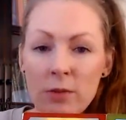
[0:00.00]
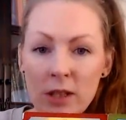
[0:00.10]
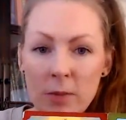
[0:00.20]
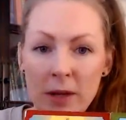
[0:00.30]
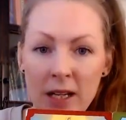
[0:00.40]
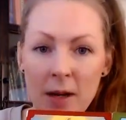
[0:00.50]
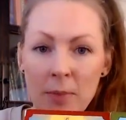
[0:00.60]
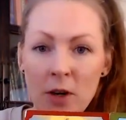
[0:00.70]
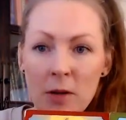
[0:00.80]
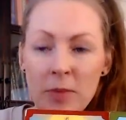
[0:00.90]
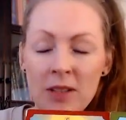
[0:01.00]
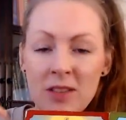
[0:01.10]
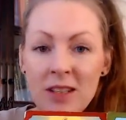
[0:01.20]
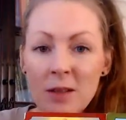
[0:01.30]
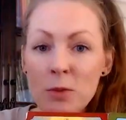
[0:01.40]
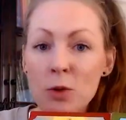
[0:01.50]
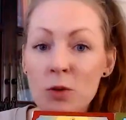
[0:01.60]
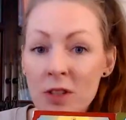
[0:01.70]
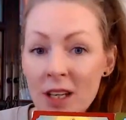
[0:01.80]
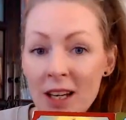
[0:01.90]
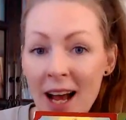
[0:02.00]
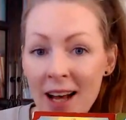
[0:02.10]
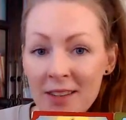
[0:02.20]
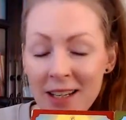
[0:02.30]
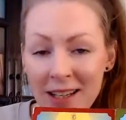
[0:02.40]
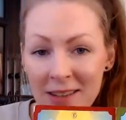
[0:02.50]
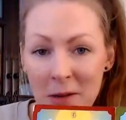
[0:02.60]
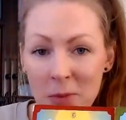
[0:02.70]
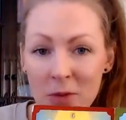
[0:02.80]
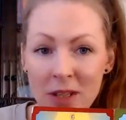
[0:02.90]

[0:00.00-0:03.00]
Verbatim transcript: really pick up on, but since I'm using it as an example,